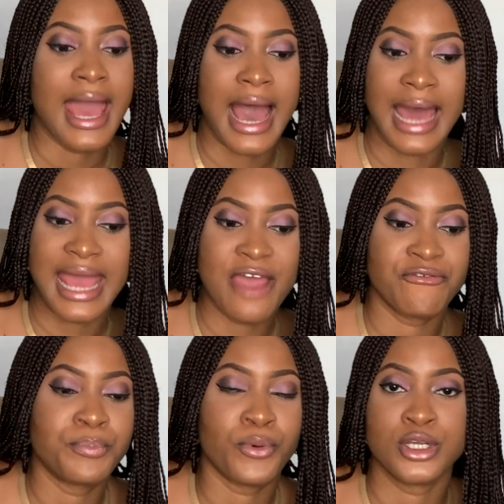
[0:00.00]
at every
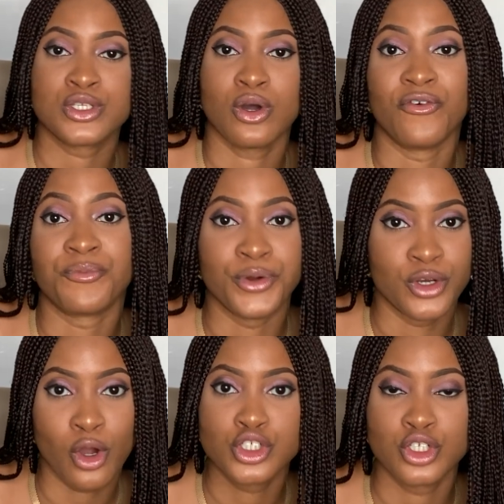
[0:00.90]
point of
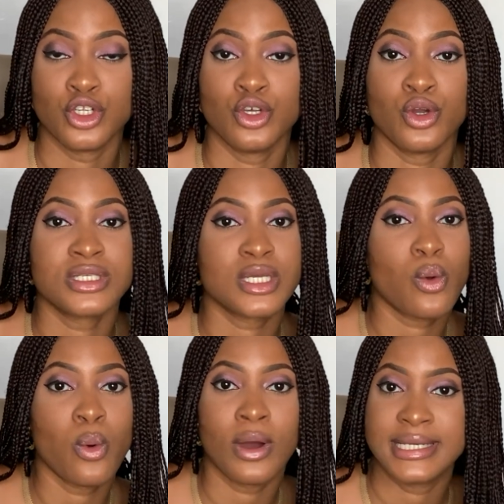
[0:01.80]
production, you're using
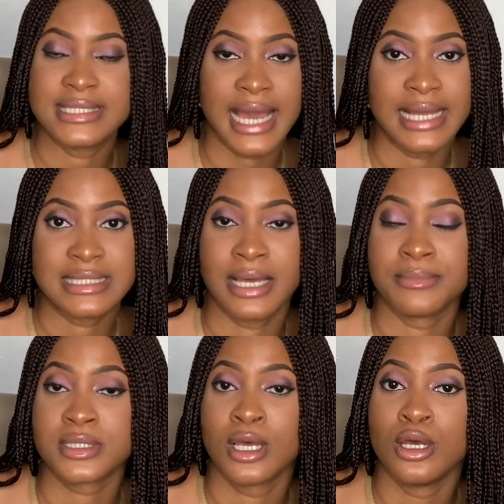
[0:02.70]
quality
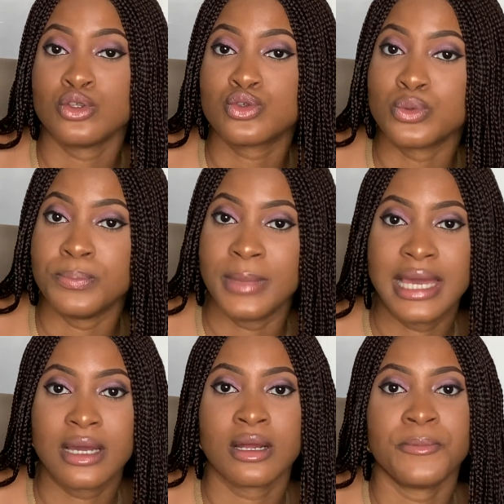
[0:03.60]
items to
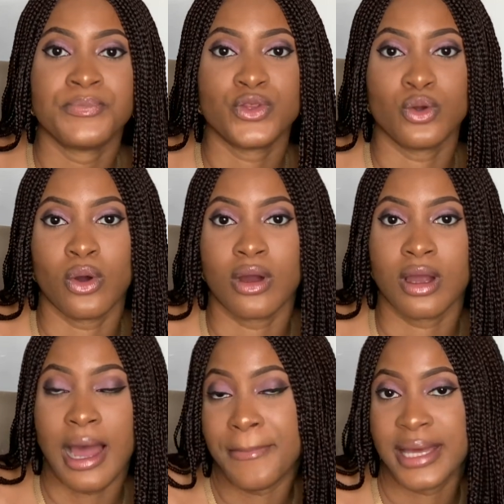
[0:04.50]
make your
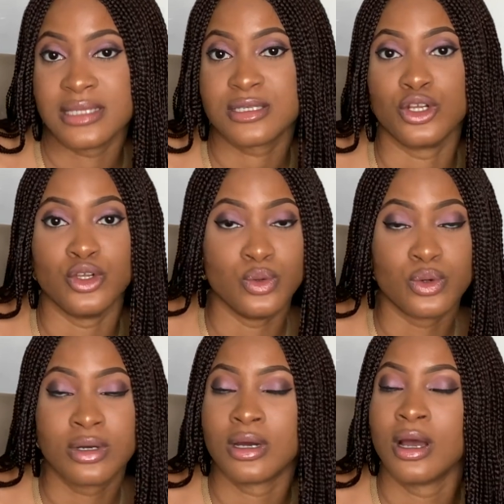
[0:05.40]
garment
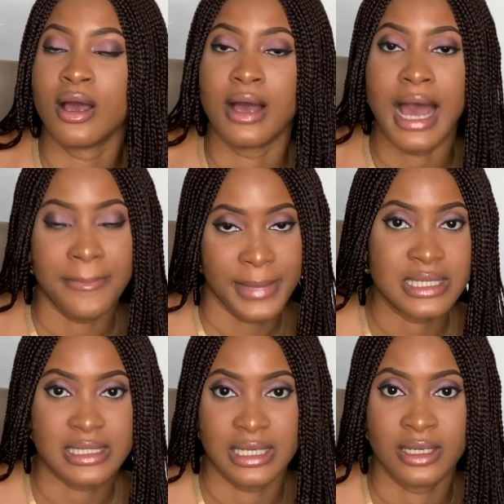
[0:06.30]
look
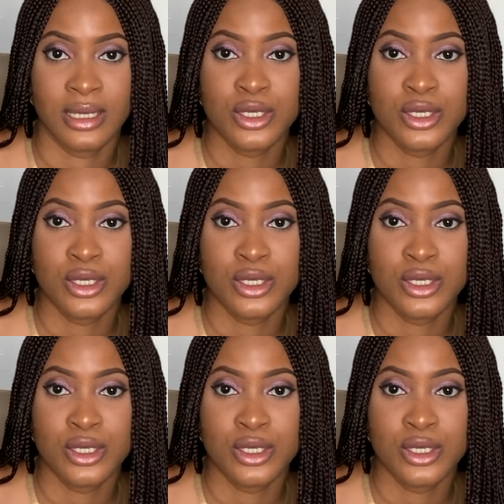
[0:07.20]
amazing,